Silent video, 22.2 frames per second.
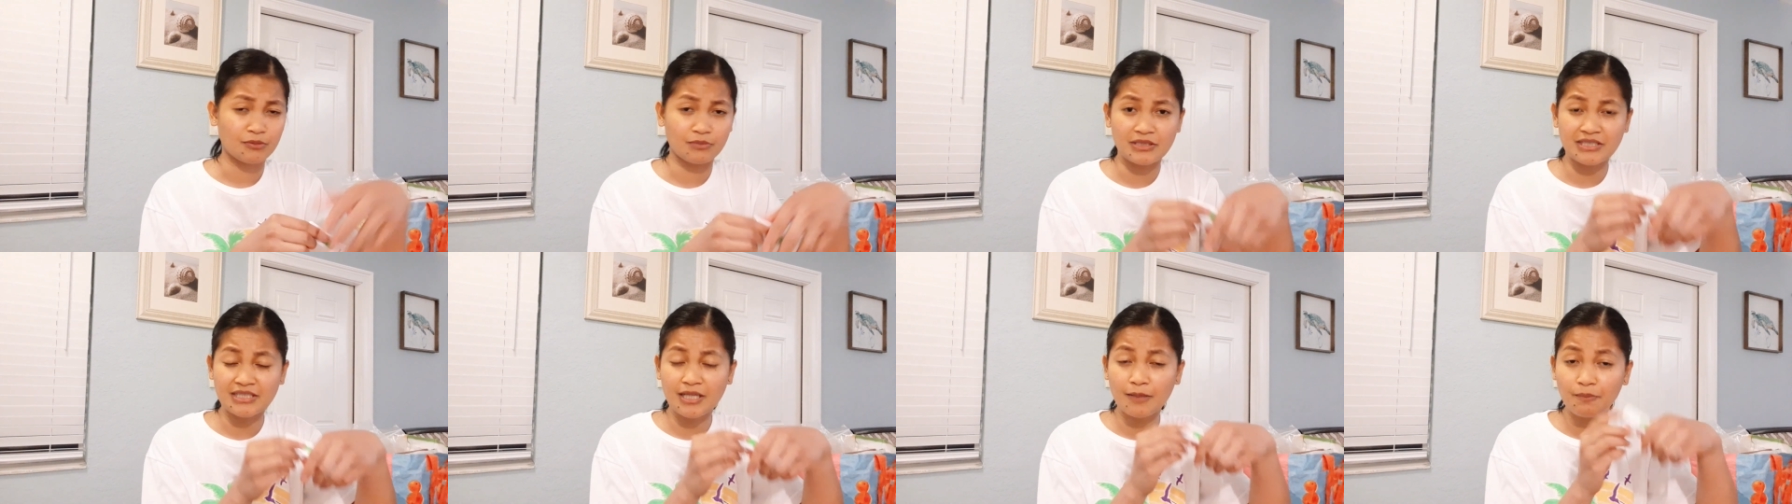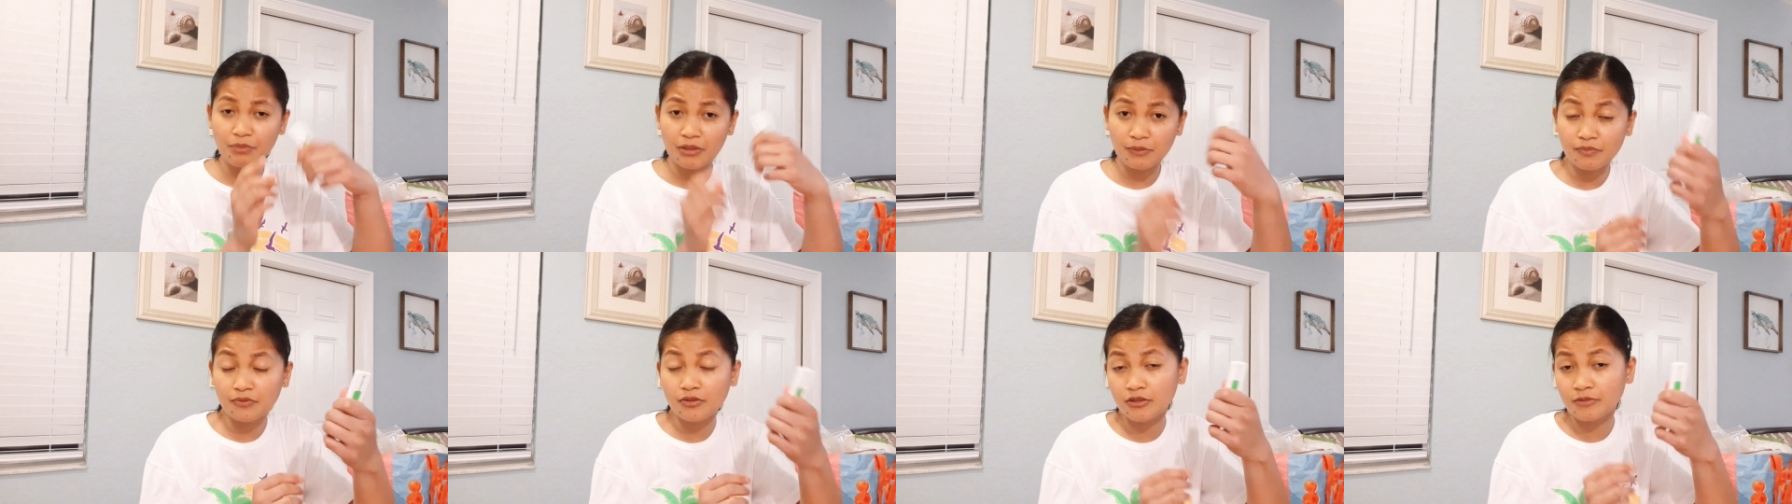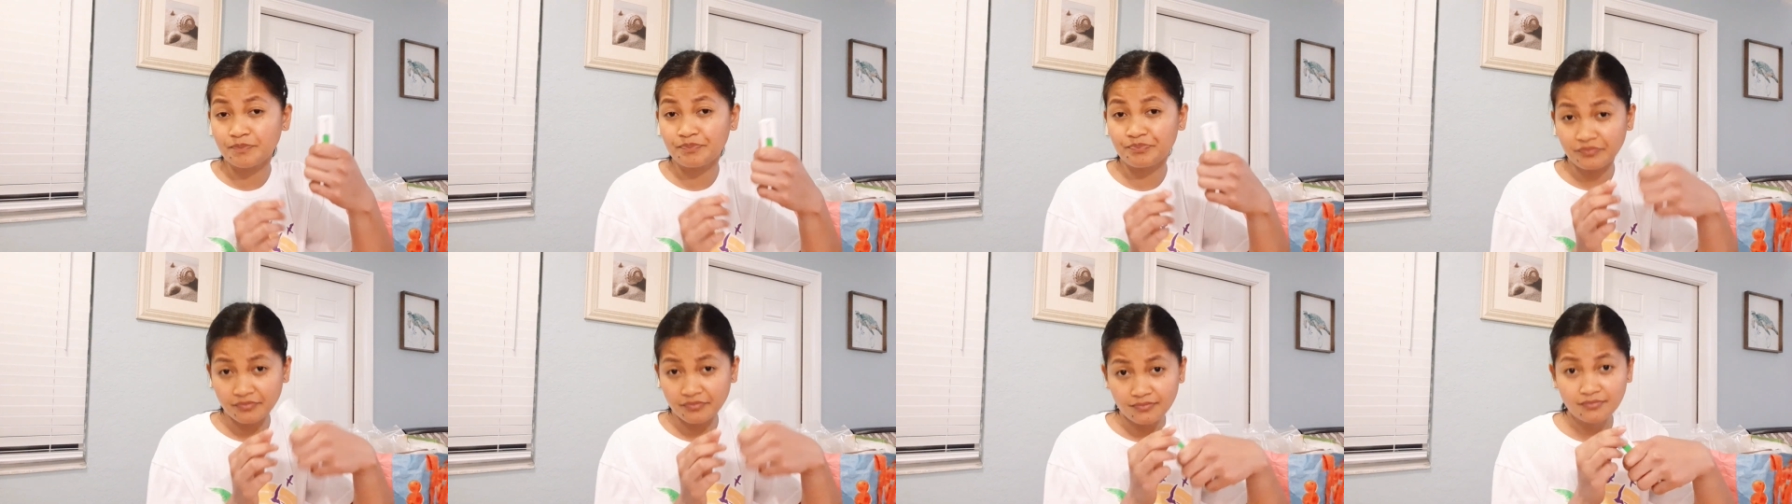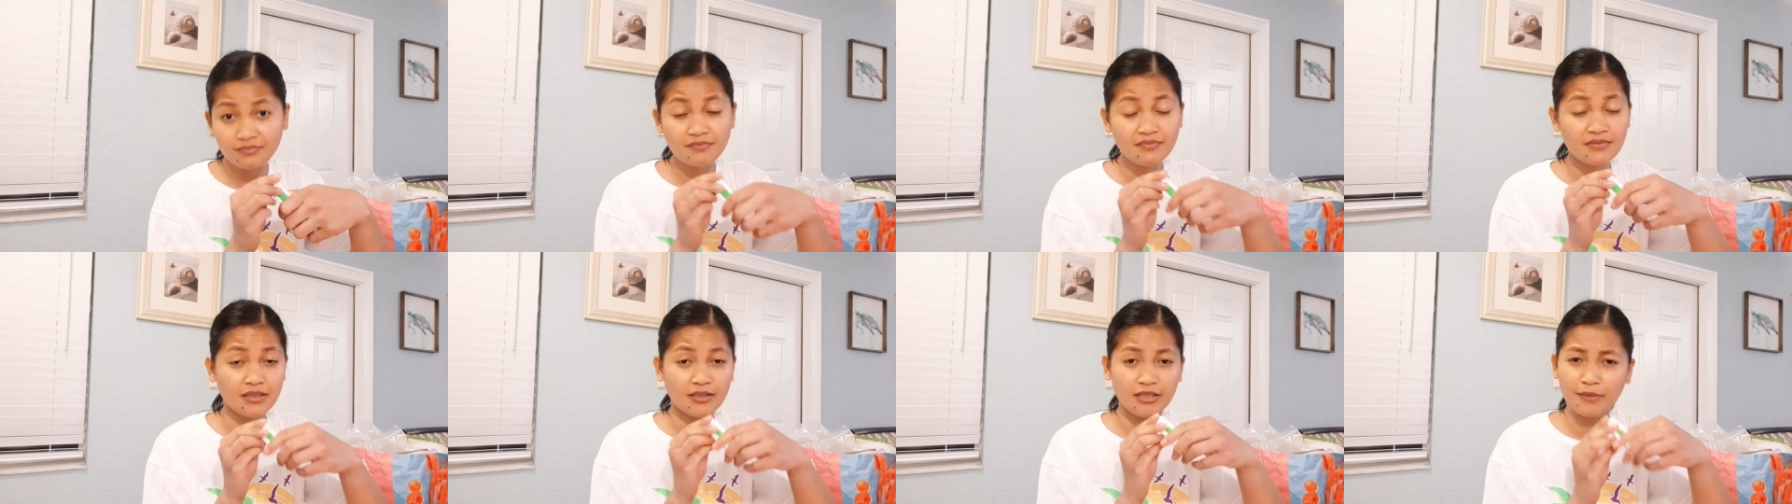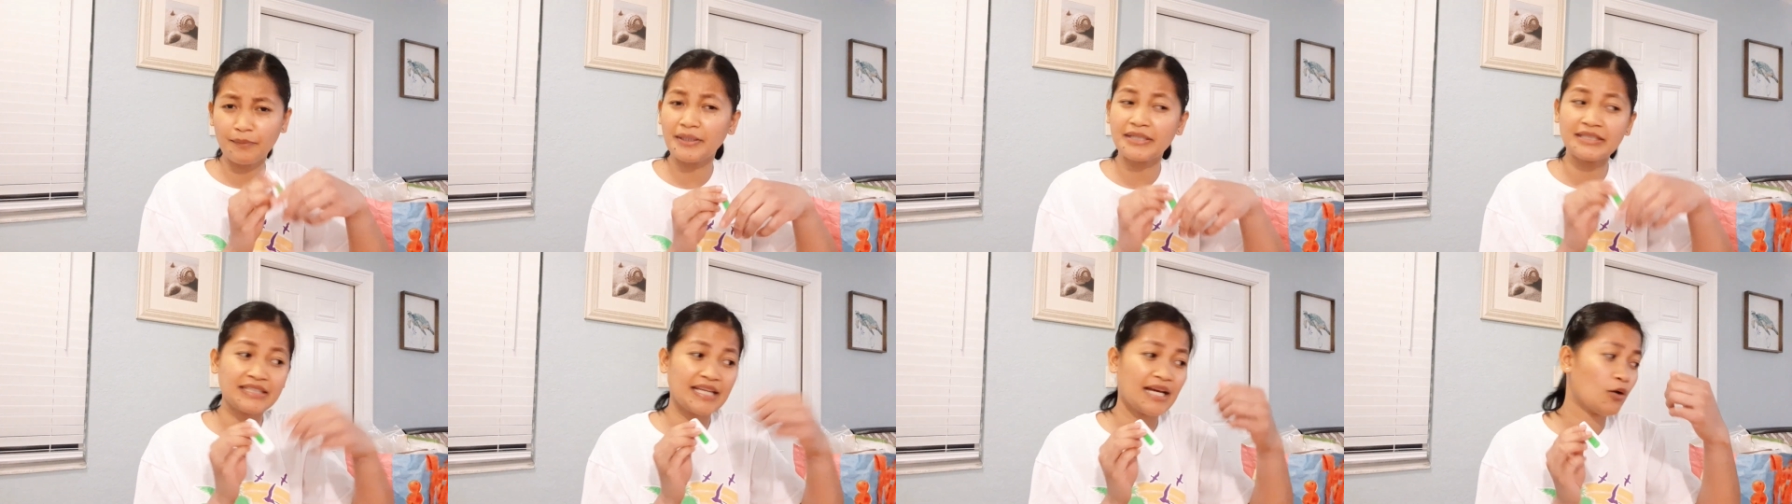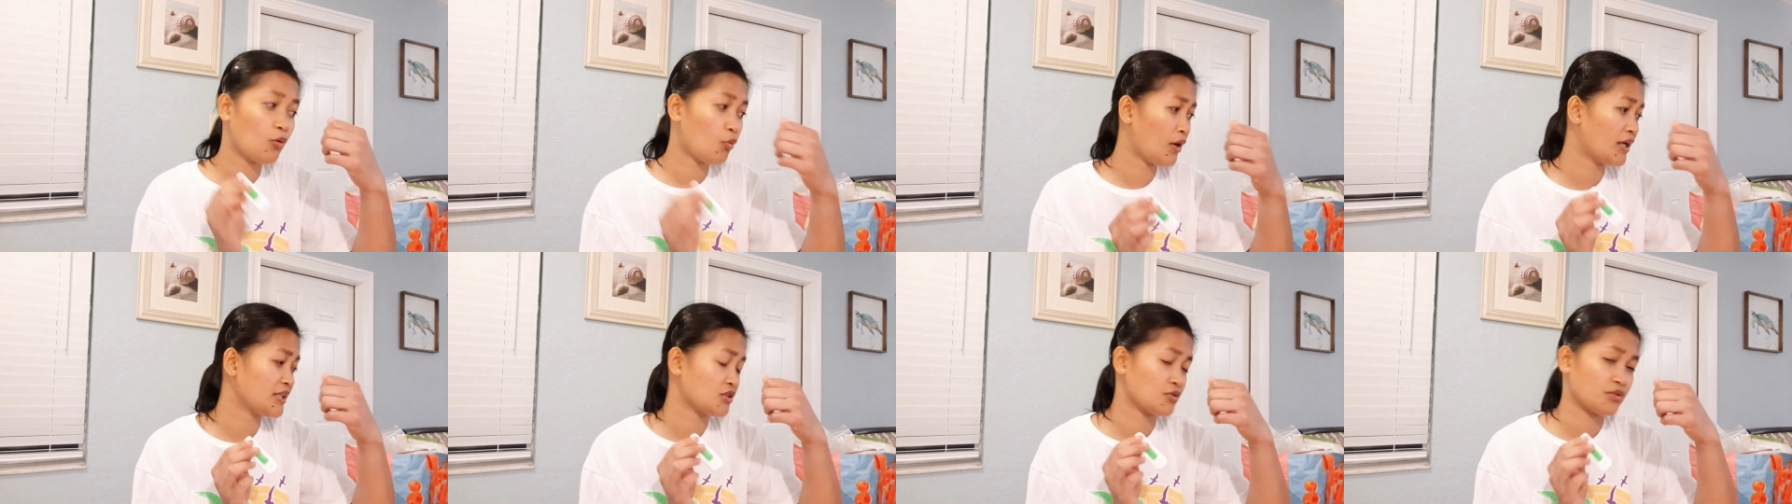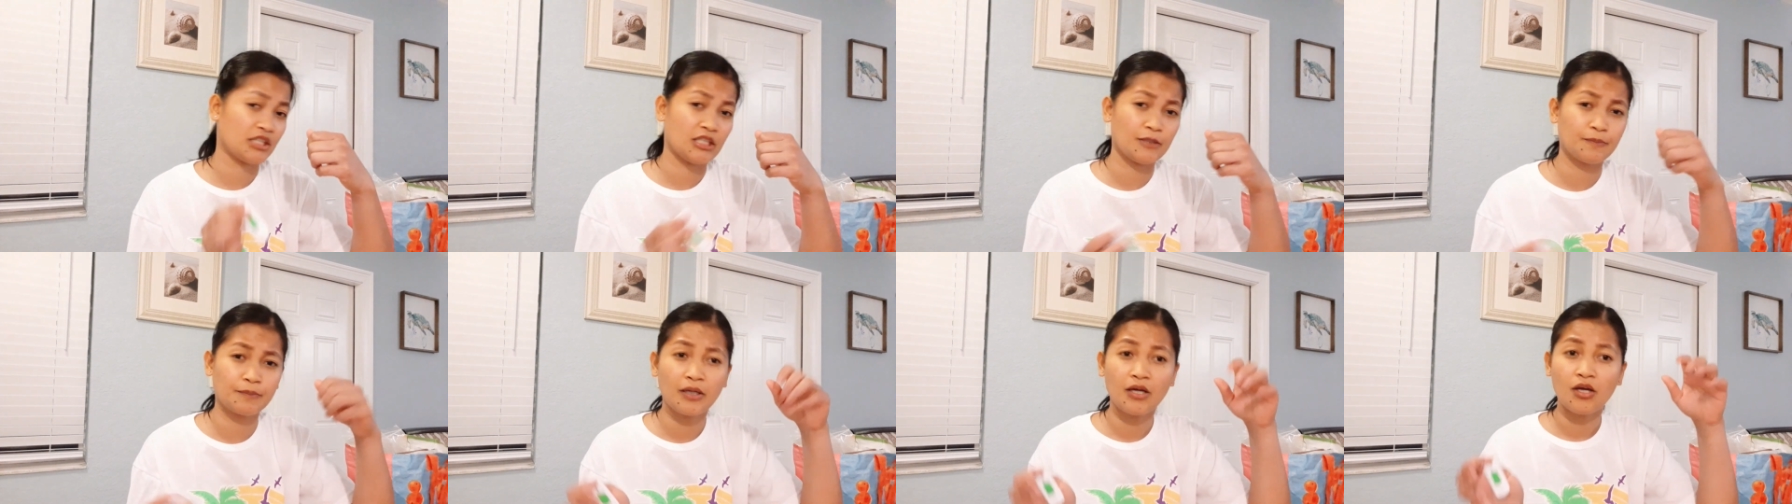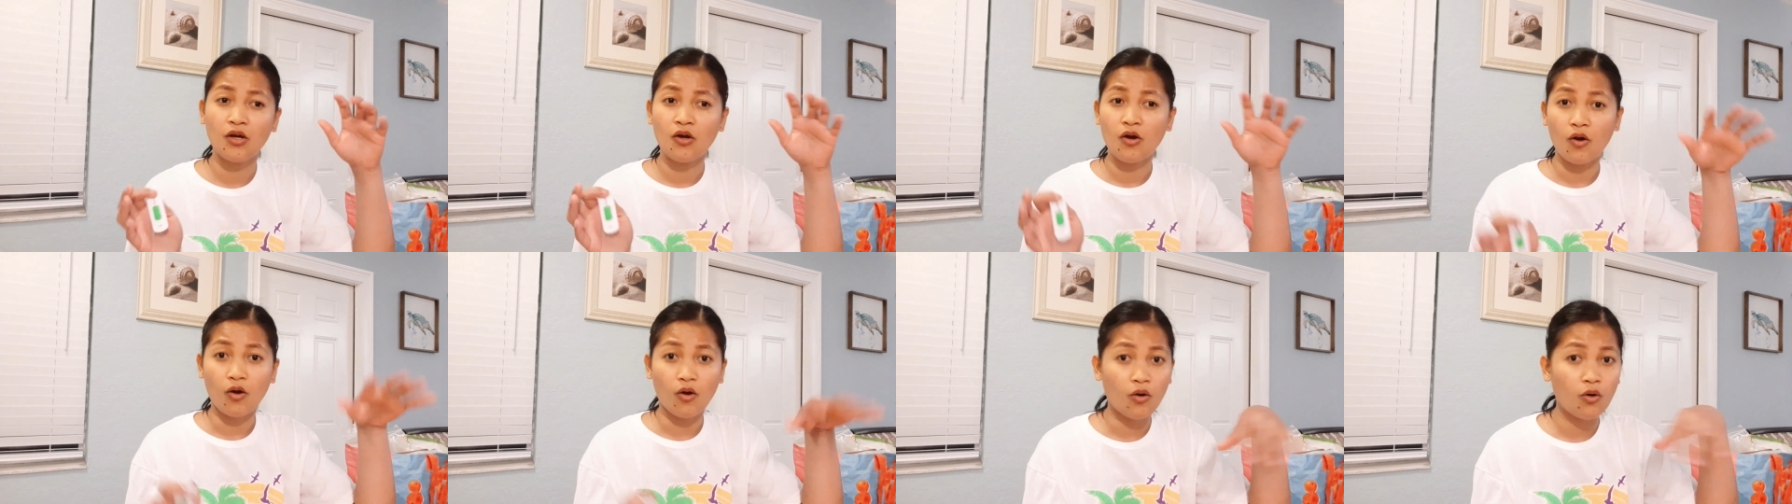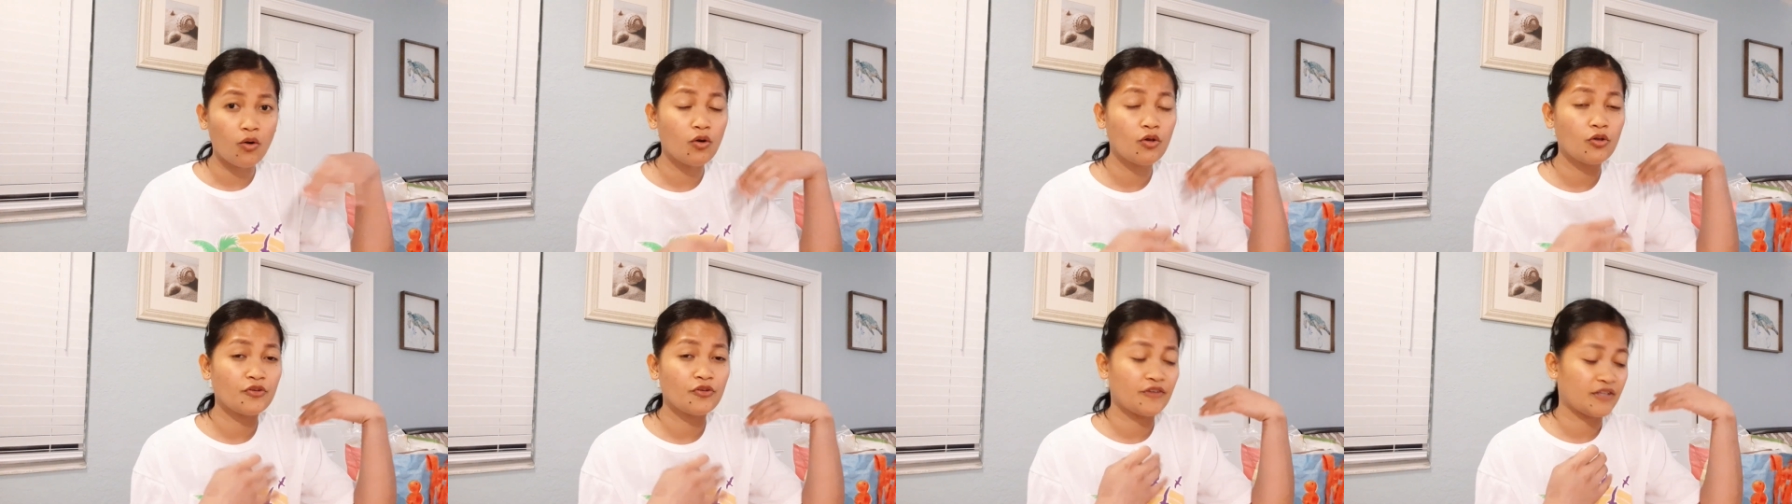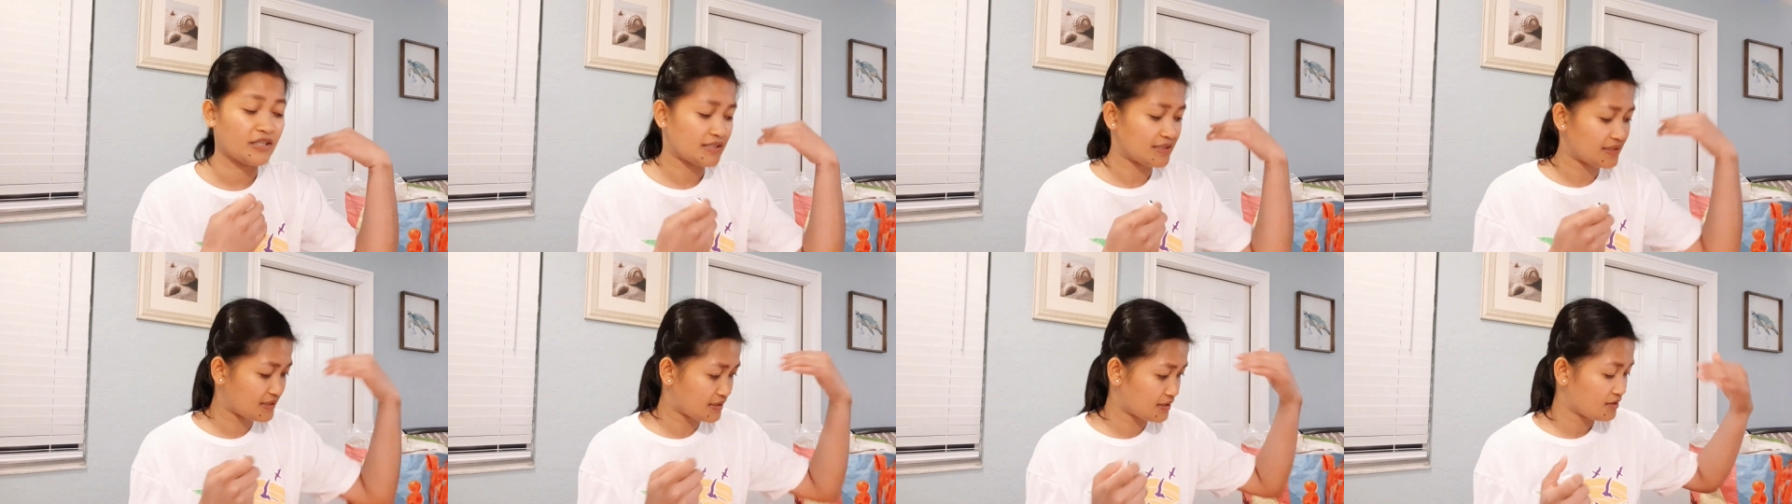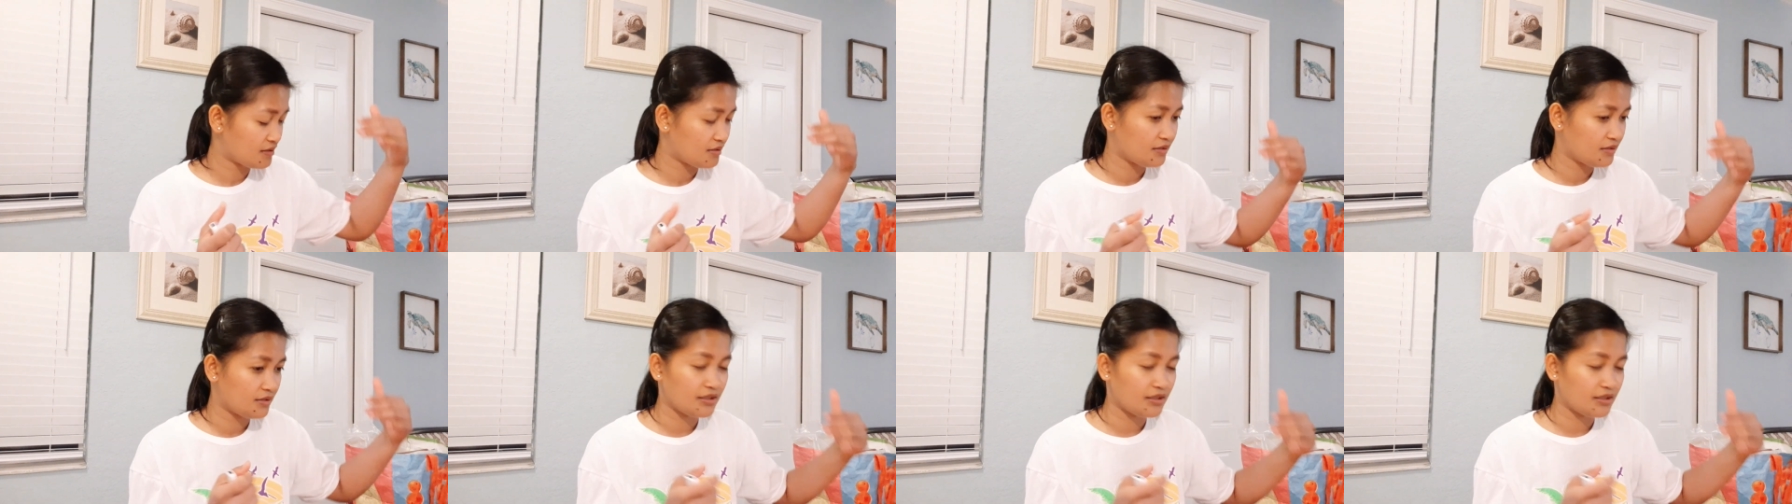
But some people they might not want to keep all this,